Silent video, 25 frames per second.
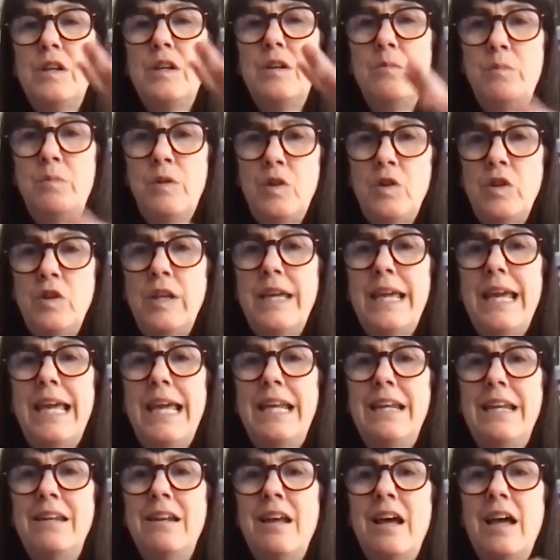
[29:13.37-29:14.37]

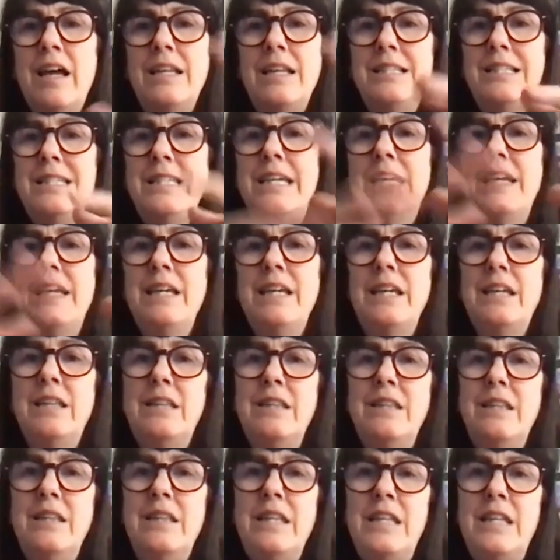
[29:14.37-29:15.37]
communicate an idea
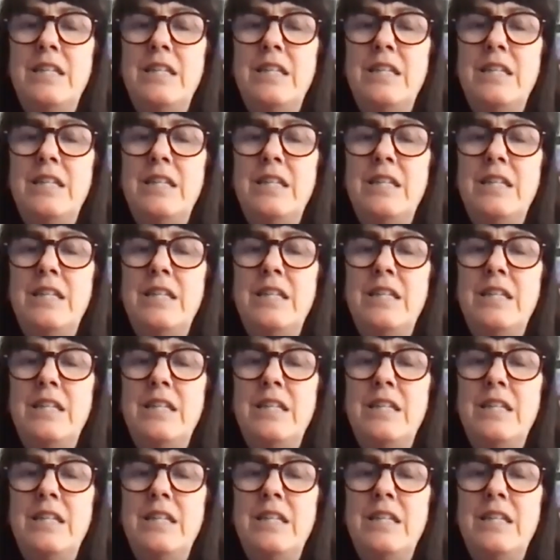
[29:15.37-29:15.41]
in